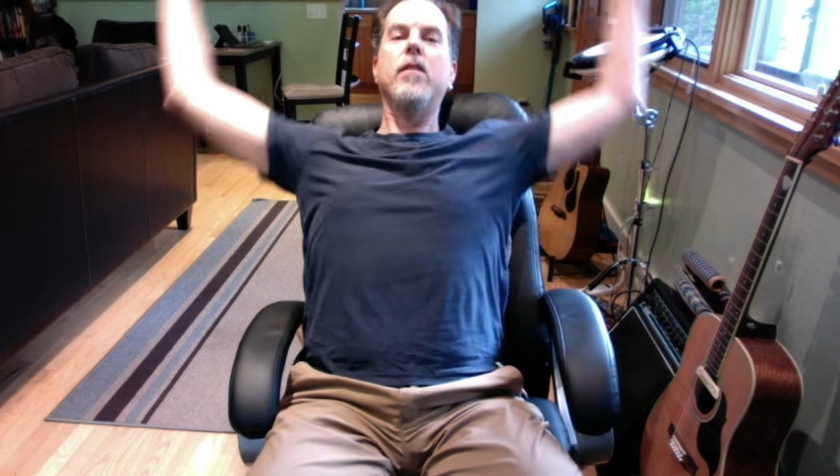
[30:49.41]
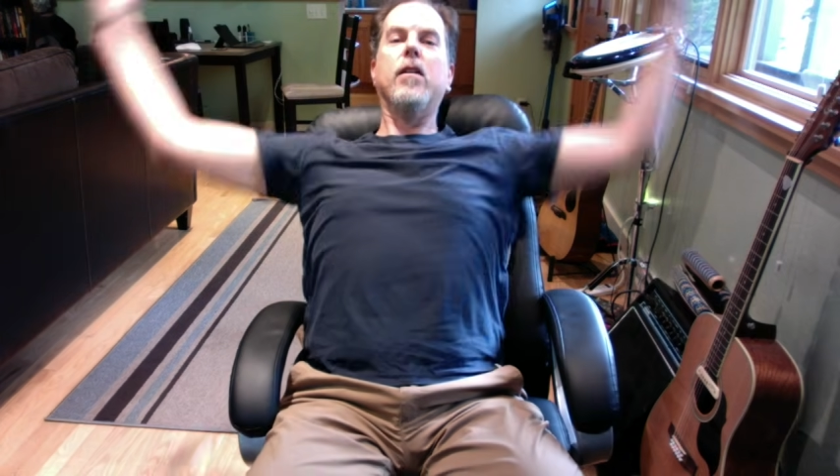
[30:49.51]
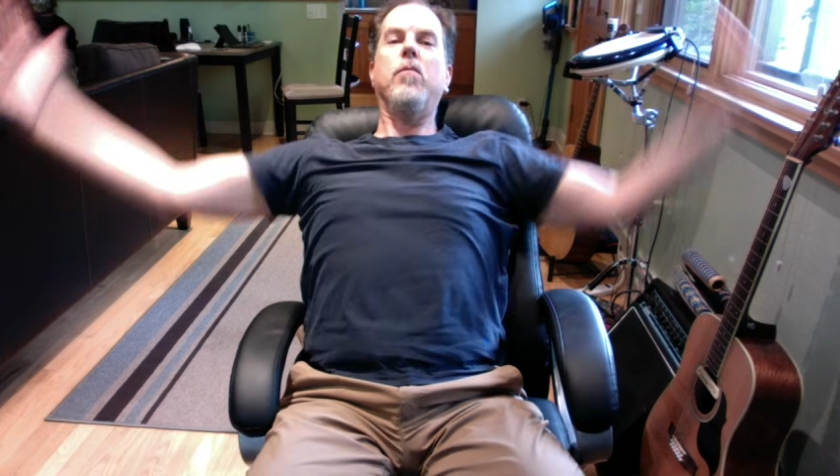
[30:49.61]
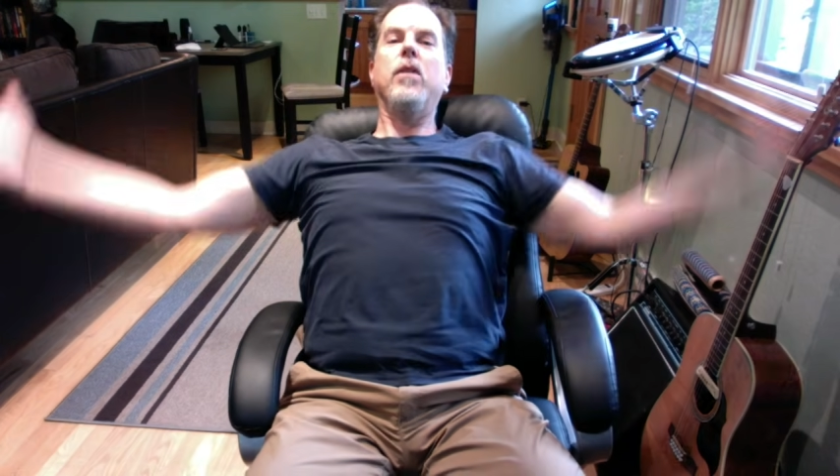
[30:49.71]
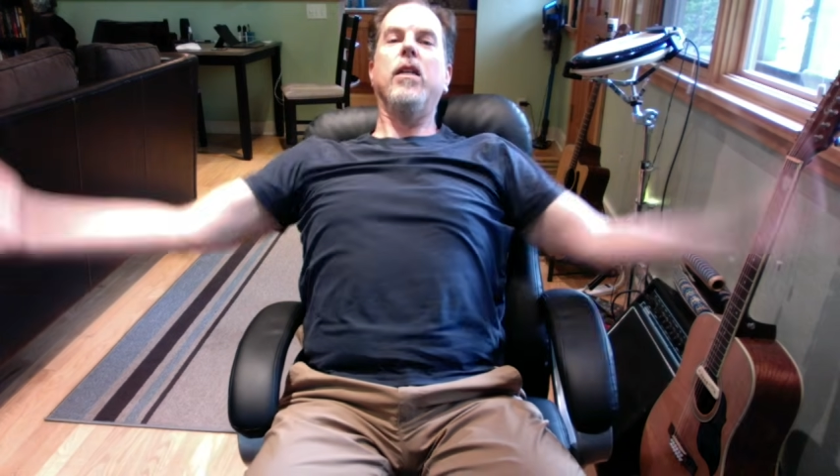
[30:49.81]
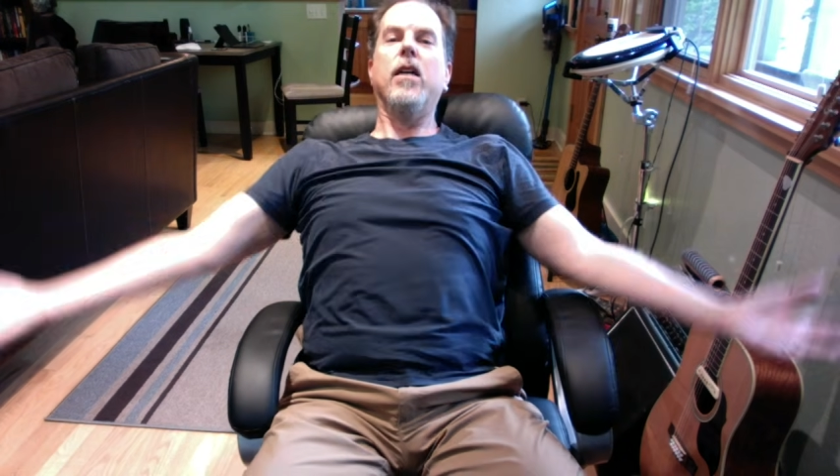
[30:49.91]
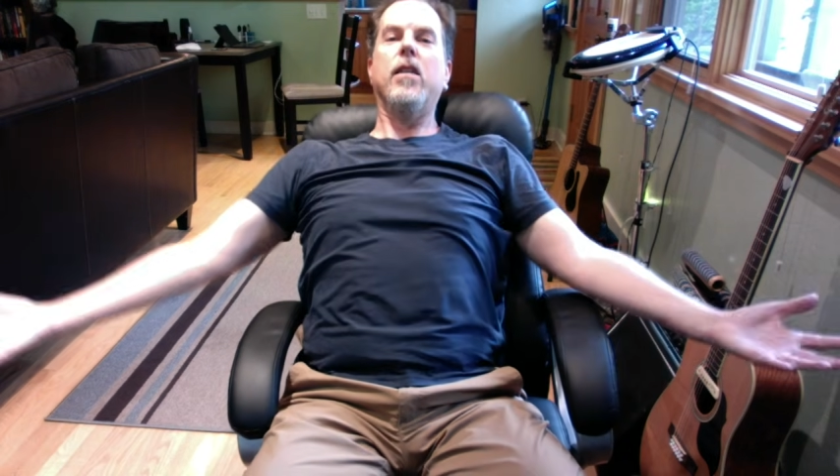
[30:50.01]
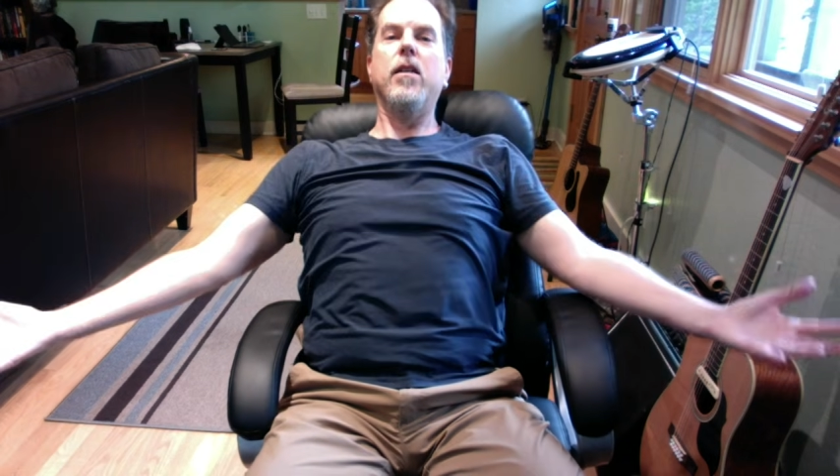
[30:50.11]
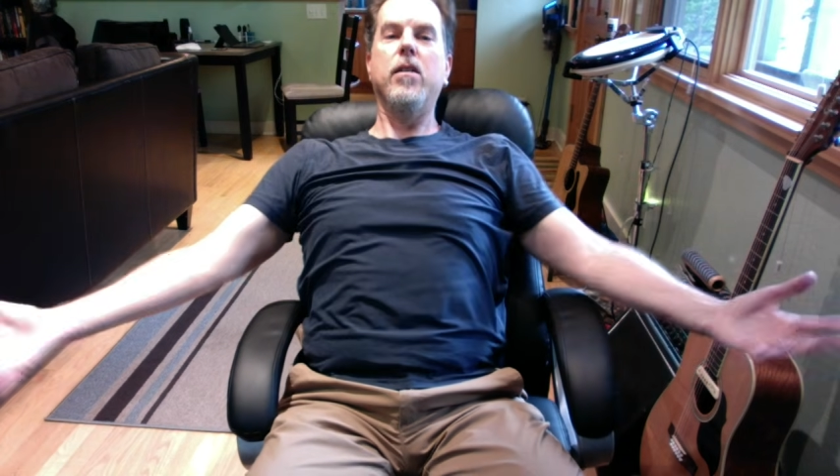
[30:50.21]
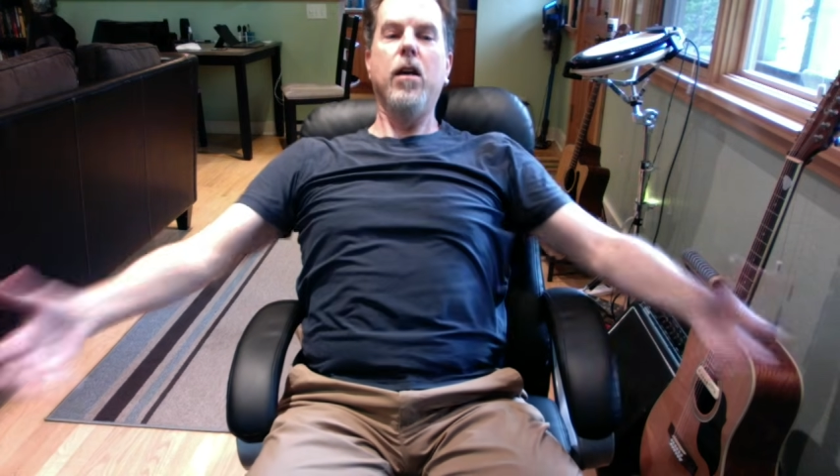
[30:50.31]
it can be like
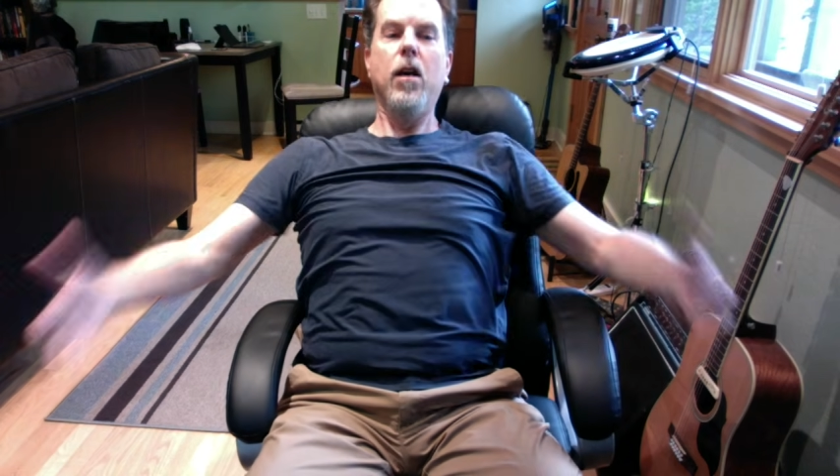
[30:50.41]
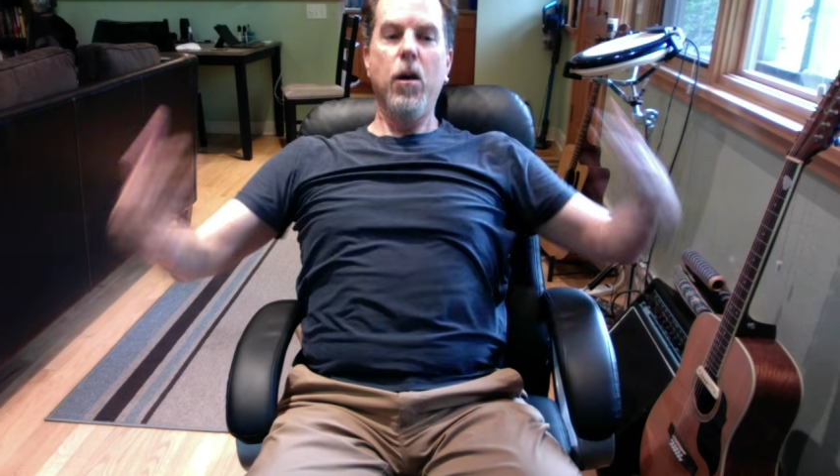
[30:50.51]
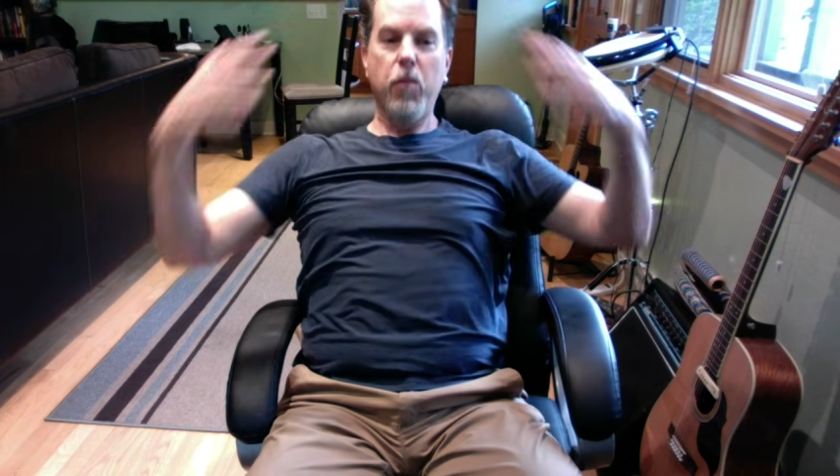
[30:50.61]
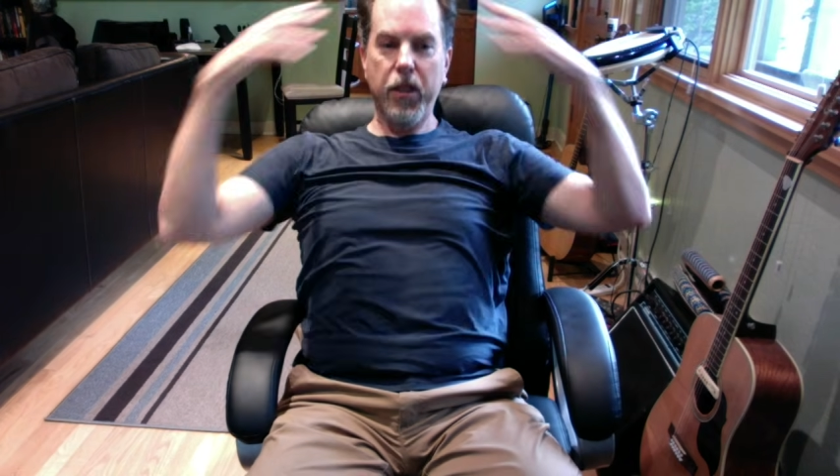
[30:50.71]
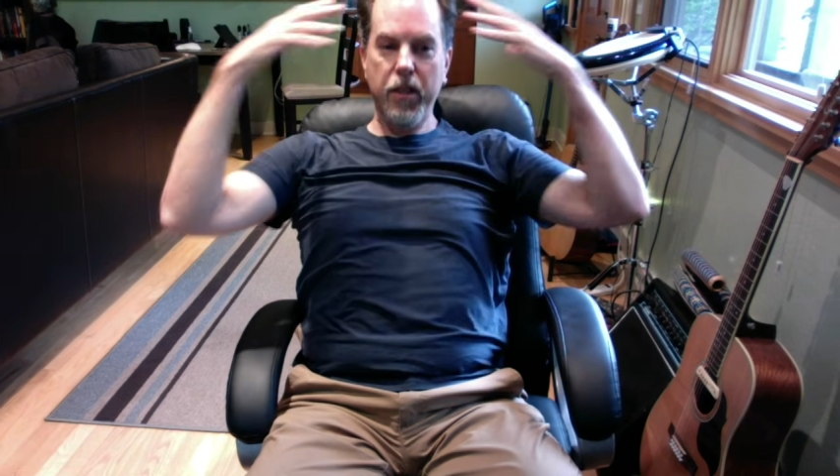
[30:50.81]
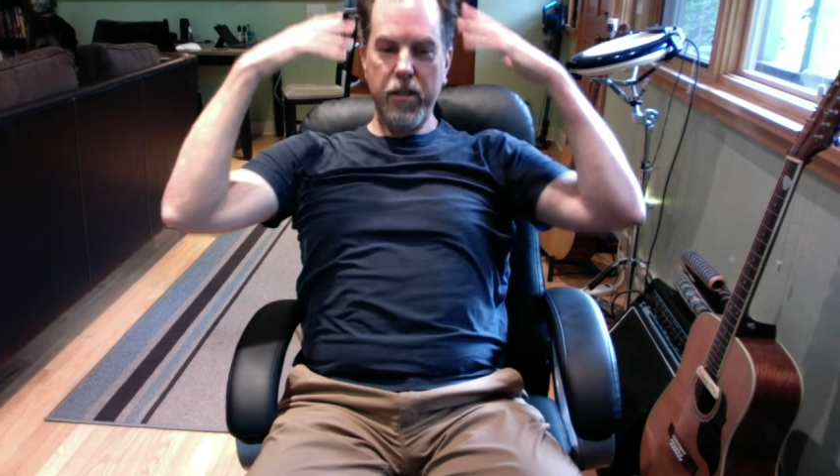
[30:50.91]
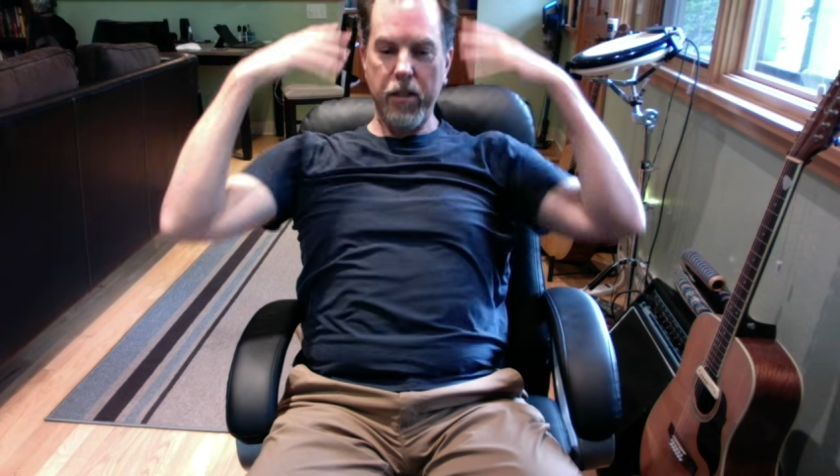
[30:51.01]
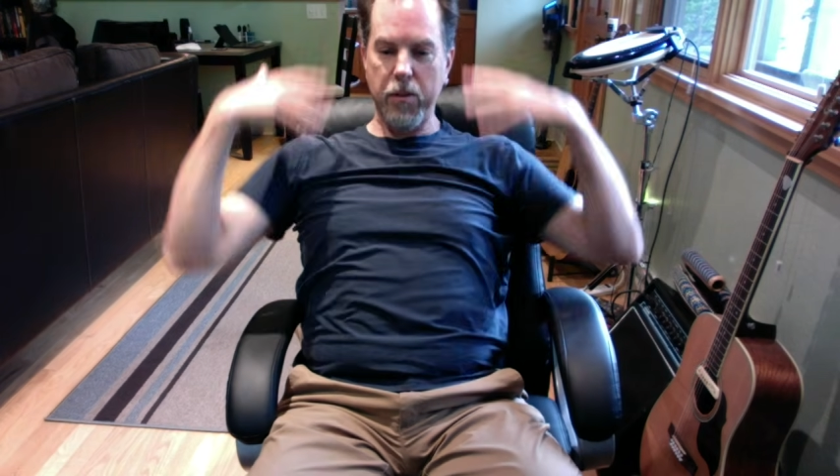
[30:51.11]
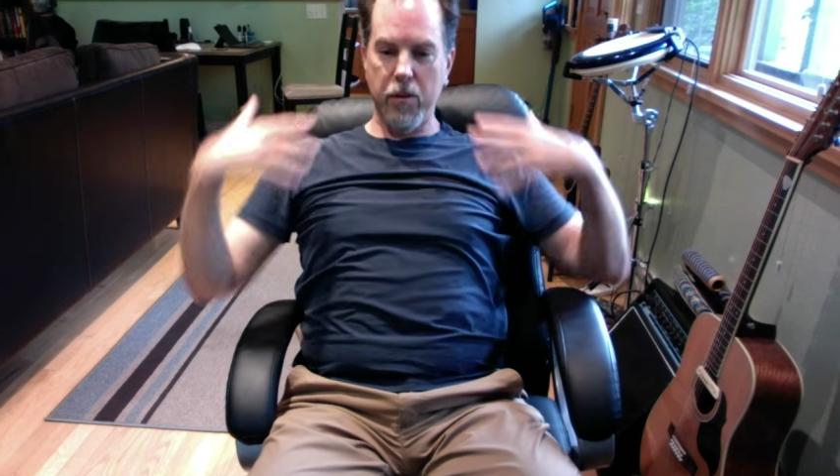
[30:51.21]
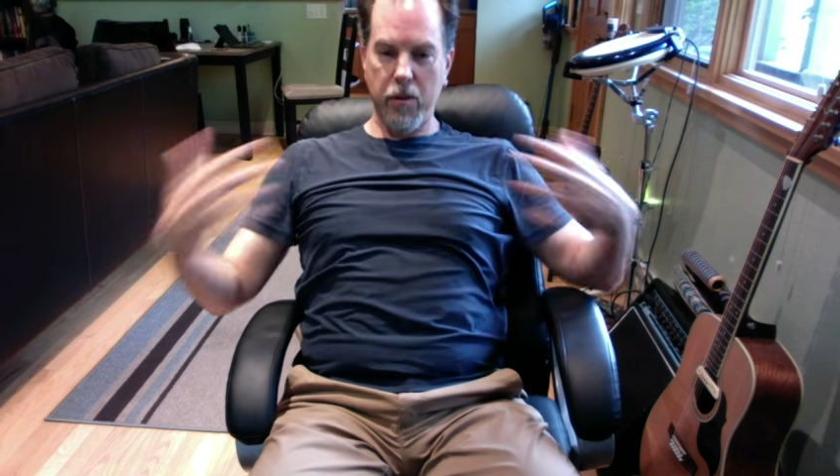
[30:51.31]
this. But this is,